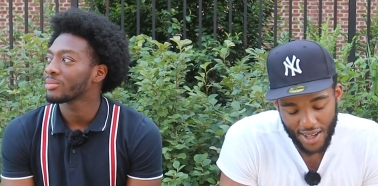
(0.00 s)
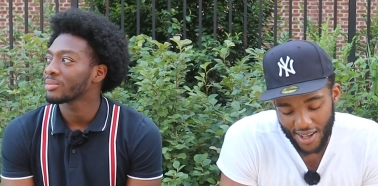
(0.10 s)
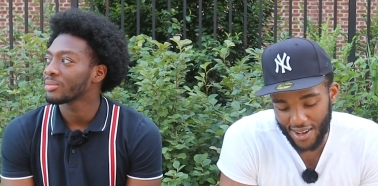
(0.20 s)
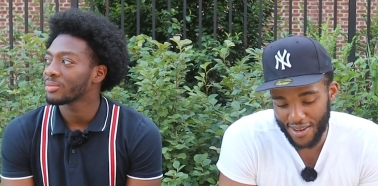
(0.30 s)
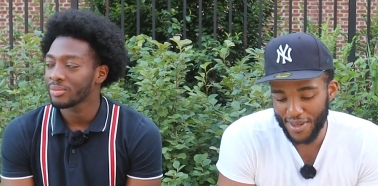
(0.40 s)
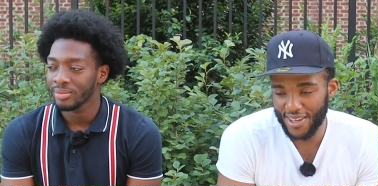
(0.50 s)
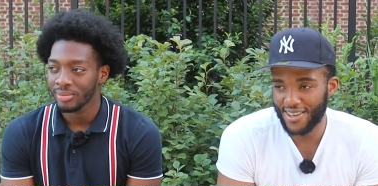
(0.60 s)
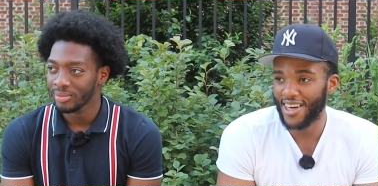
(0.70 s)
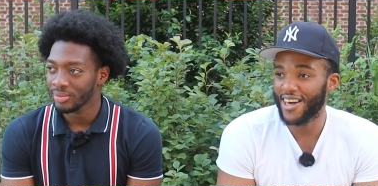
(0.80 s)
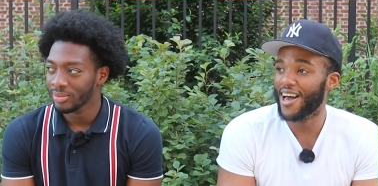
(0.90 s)
Speaker 1: oh
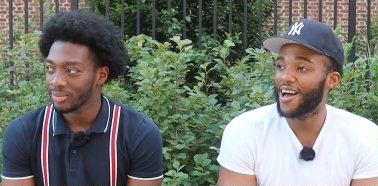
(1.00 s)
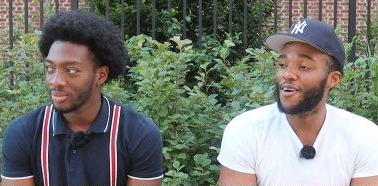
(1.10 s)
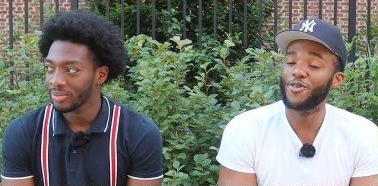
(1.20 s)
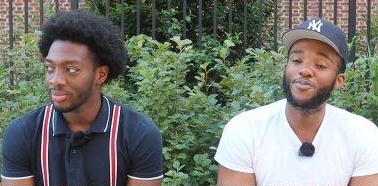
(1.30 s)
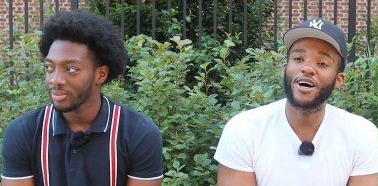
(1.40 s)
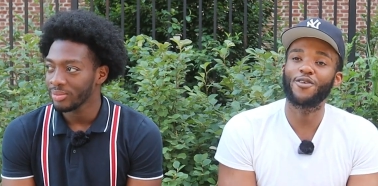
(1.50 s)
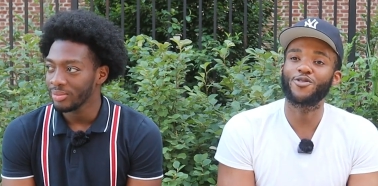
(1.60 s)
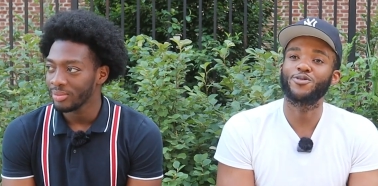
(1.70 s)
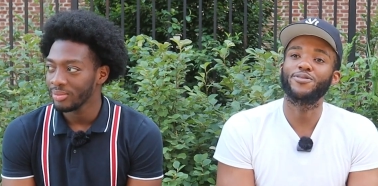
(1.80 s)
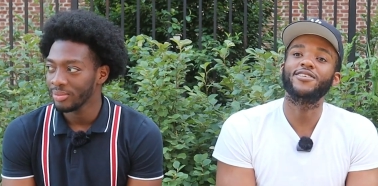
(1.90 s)
man, I feel bad
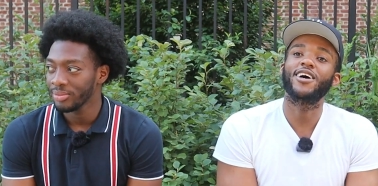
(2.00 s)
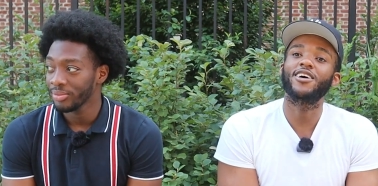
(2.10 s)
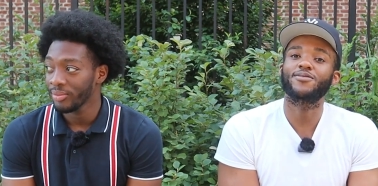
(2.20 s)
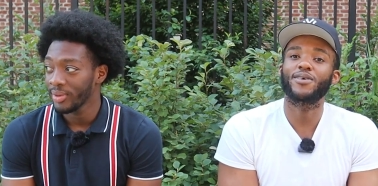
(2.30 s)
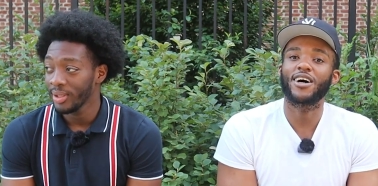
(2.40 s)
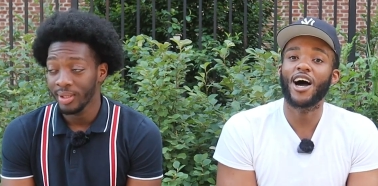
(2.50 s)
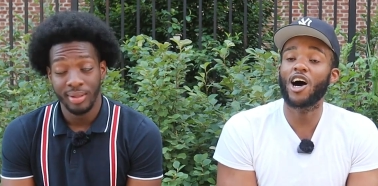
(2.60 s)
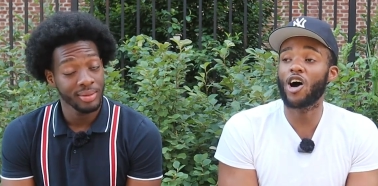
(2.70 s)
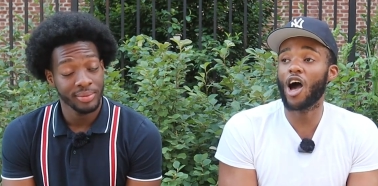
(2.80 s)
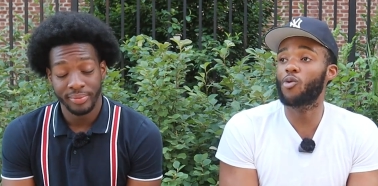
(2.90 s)
for you, bro.
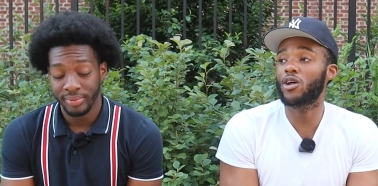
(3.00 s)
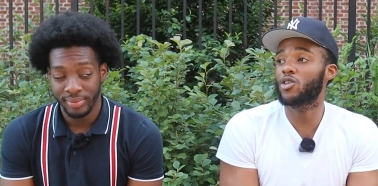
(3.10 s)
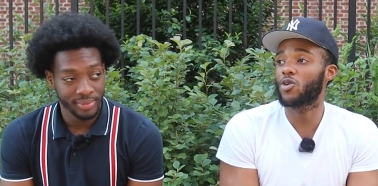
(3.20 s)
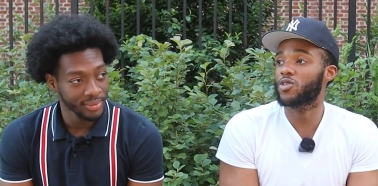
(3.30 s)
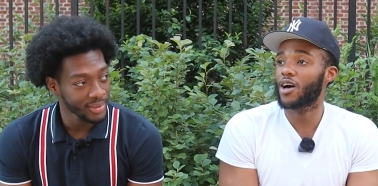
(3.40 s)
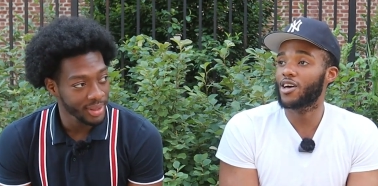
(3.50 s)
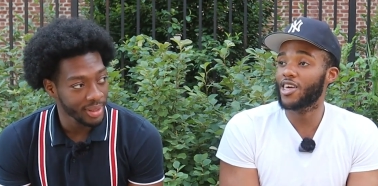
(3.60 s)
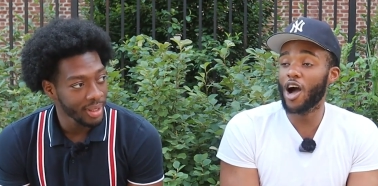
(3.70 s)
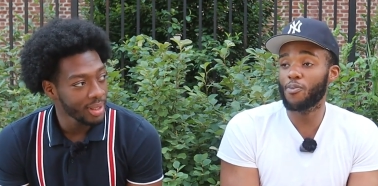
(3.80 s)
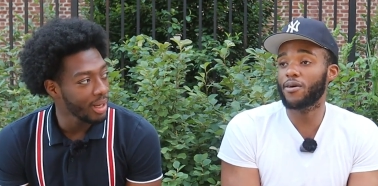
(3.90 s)
I wouldn't know.
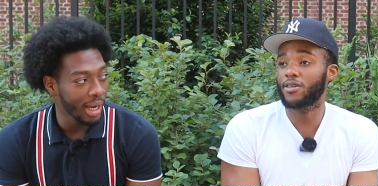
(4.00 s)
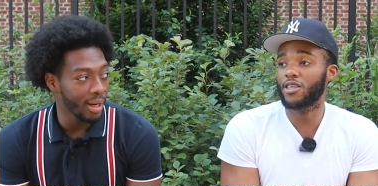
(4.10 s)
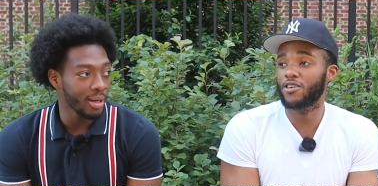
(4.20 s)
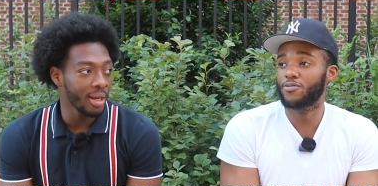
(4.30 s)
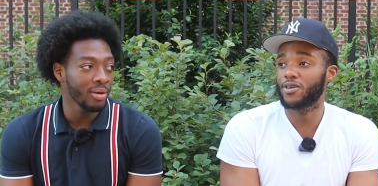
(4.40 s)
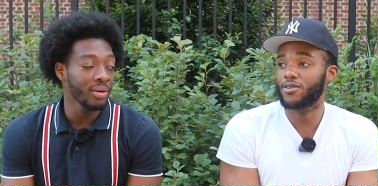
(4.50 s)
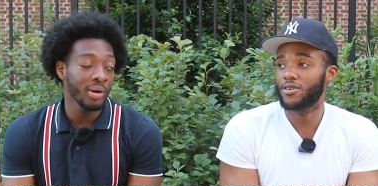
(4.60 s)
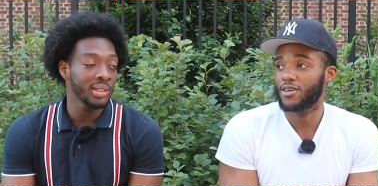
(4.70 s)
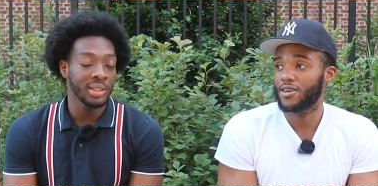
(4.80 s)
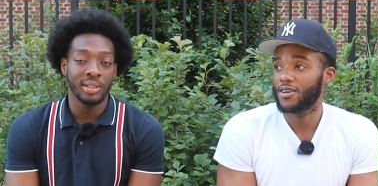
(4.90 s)
Yeah, I'll probably leave. Bro. I don't
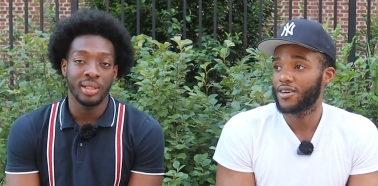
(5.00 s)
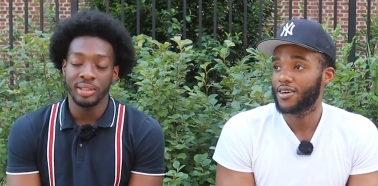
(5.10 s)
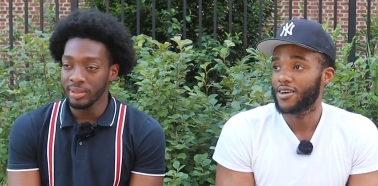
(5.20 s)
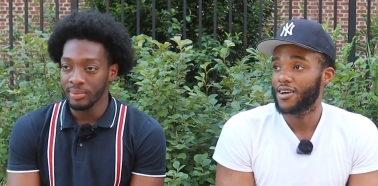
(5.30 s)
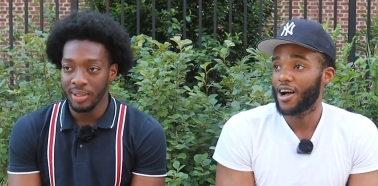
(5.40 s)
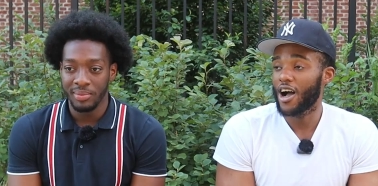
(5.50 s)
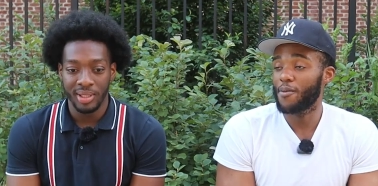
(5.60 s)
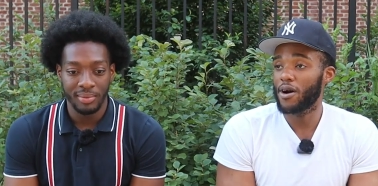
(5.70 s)
regret saying that shit, bro. I'll